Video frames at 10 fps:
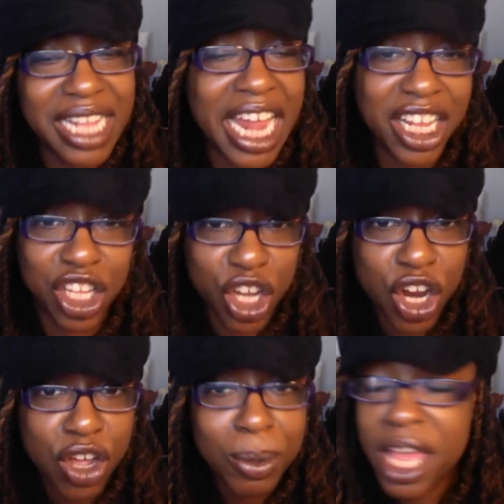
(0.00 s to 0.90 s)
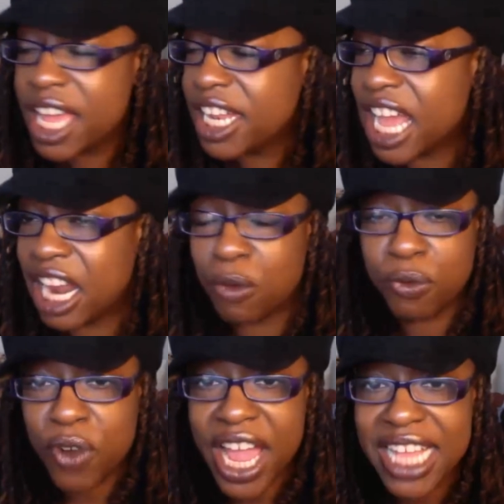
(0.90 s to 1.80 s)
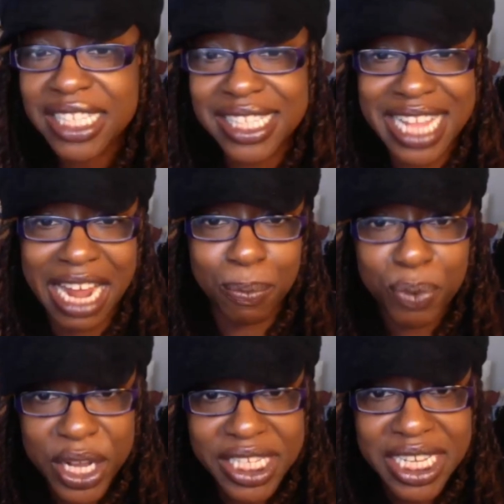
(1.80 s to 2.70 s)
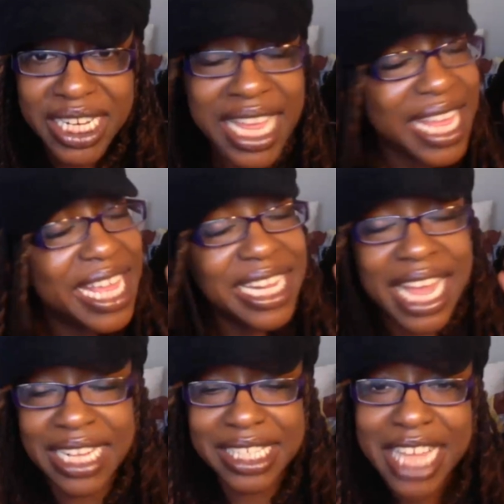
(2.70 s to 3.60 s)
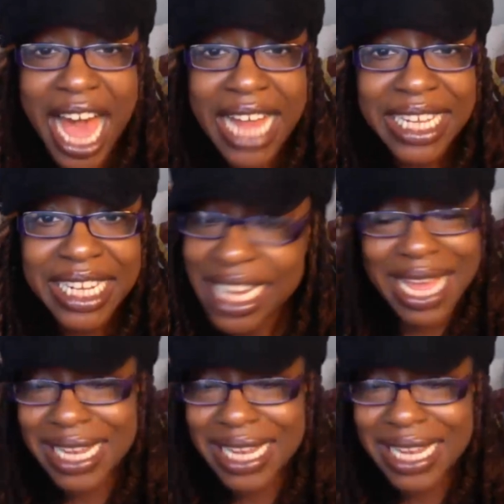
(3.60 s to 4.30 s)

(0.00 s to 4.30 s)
Not in Europe, not in France, not in Britain, not in Scotland.